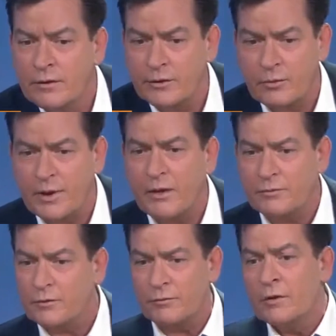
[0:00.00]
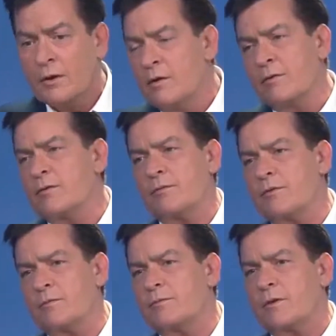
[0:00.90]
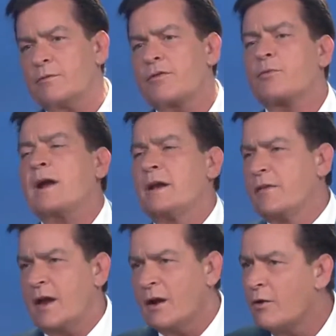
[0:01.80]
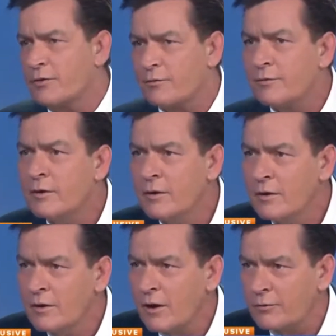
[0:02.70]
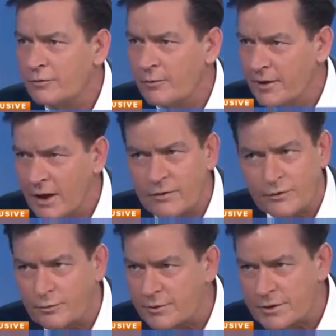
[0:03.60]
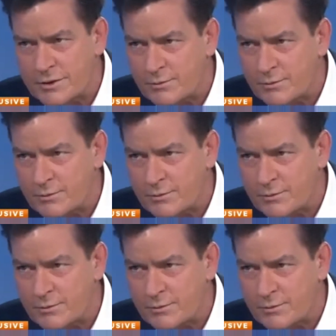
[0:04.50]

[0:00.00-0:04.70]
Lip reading: are about that threatening the health of so many others, which